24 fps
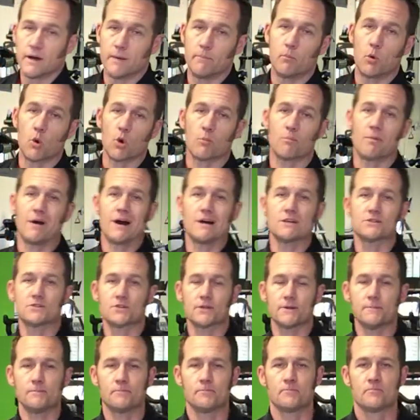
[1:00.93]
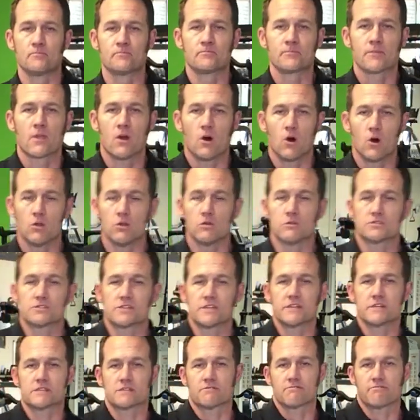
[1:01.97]
poor posture. All those
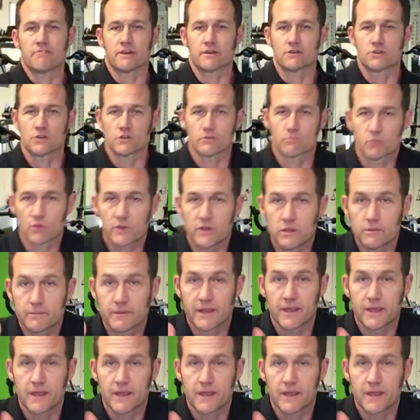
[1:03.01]
things affect your breathing